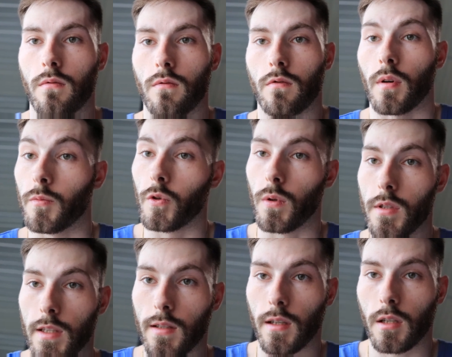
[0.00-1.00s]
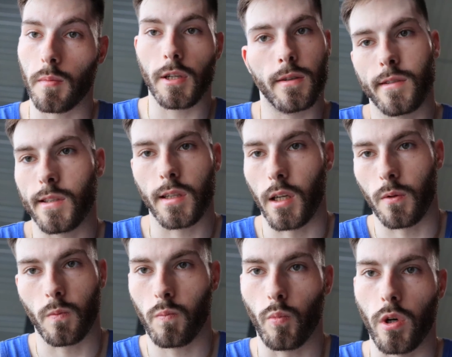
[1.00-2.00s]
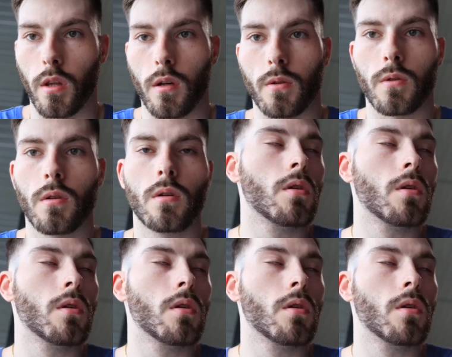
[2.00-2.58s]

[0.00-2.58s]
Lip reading: trim tools I talked about? Just take one of those.